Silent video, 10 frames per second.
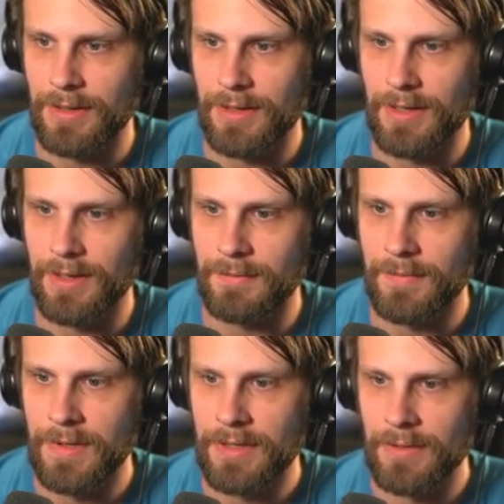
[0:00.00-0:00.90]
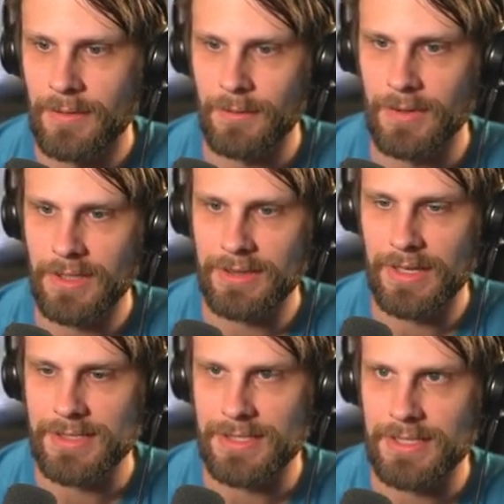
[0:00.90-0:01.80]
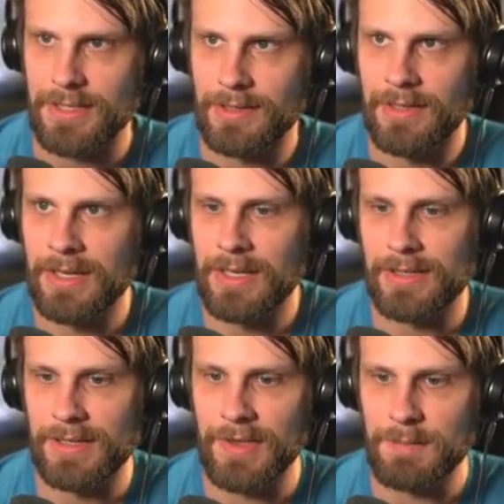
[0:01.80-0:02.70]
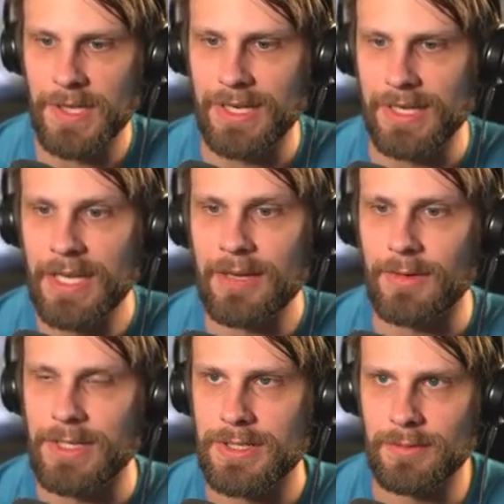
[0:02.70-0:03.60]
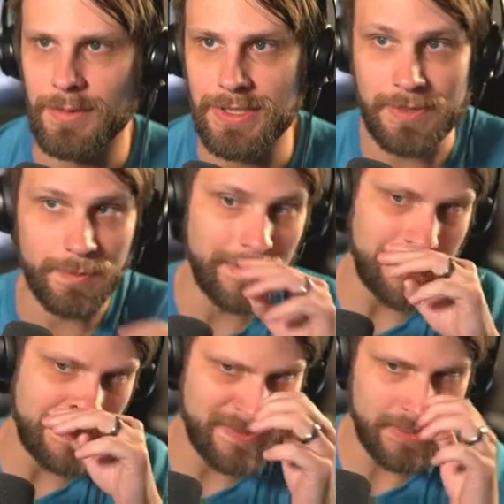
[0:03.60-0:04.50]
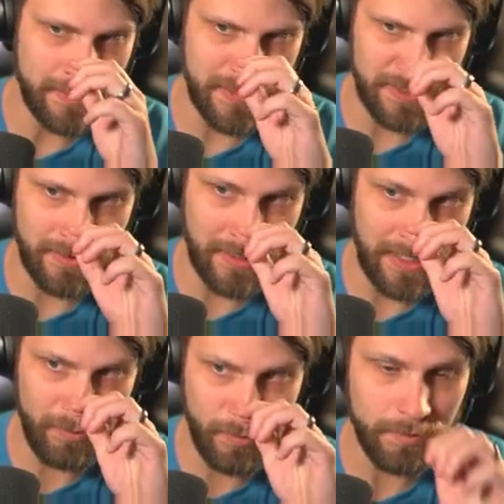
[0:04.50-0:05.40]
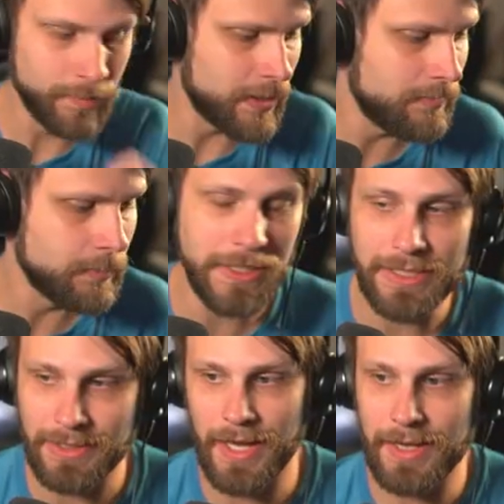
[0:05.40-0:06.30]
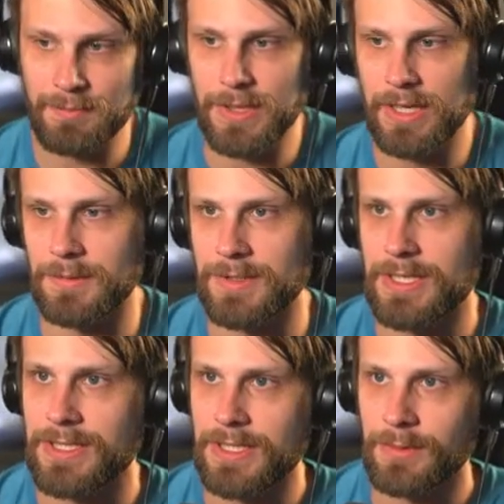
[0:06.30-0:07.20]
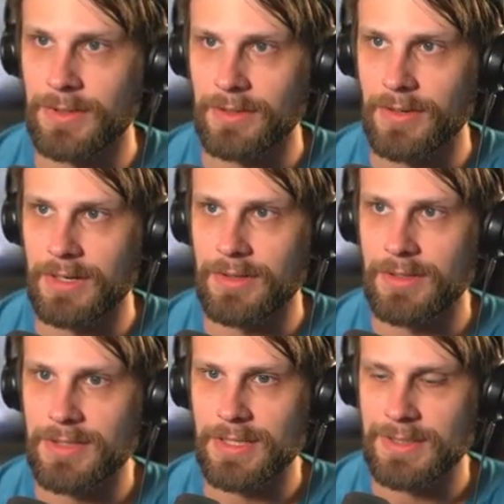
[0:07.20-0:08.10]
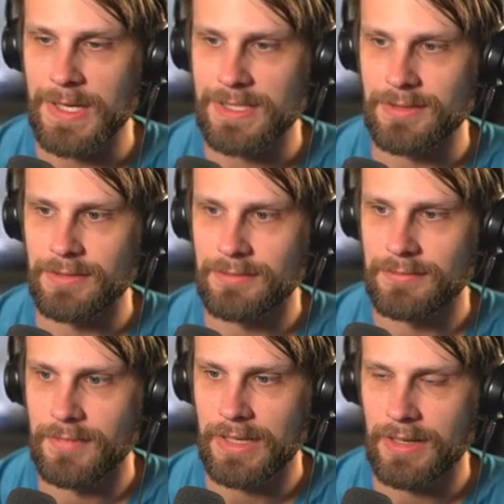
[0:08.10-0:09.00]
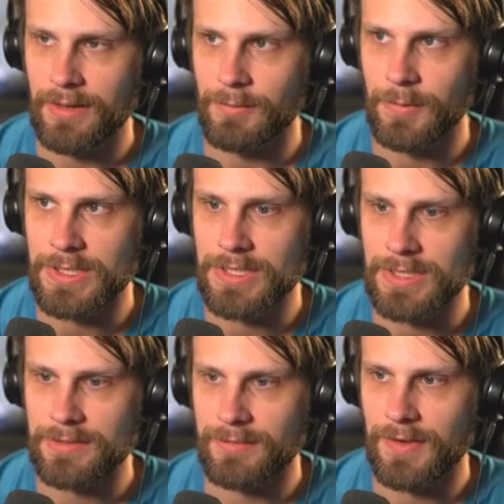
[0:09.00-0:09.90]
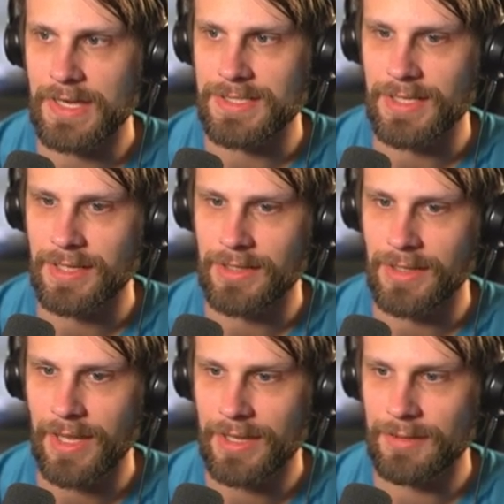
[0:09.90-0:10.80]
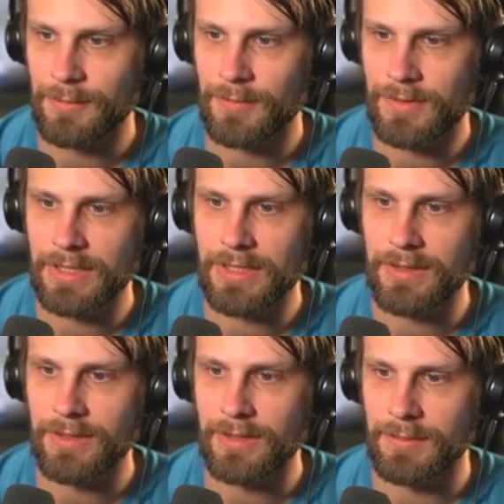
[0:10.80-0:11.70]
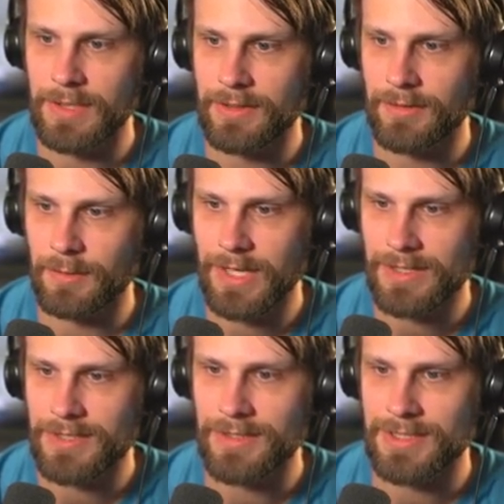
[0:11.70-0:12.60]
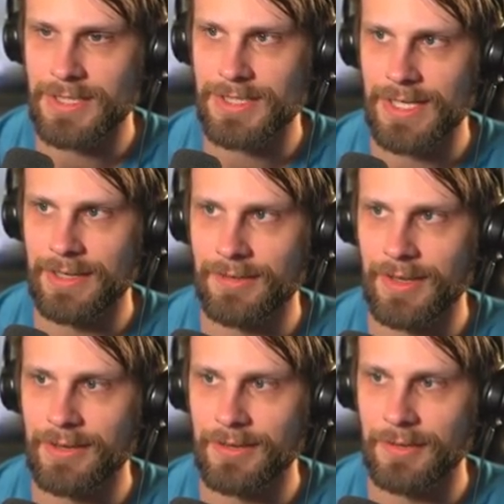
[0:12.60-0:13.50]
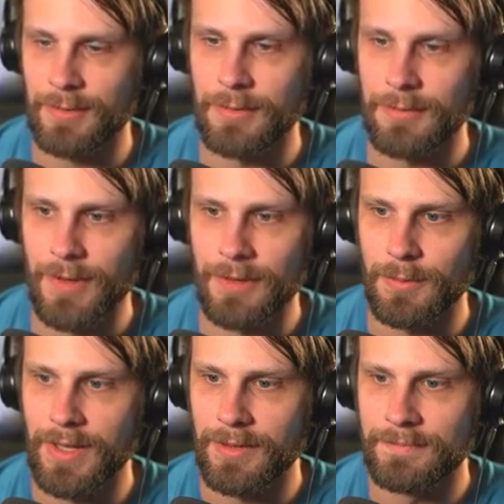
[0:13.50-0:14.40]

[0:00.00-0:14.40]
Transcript: Um, we'll let that sit. If they play any creature, we just Blood Chief's Thirst, they will probably not be able to deal with the Graveyard Trespasser, um, which is fascinating and really good because we actually just get to exile this rune right away.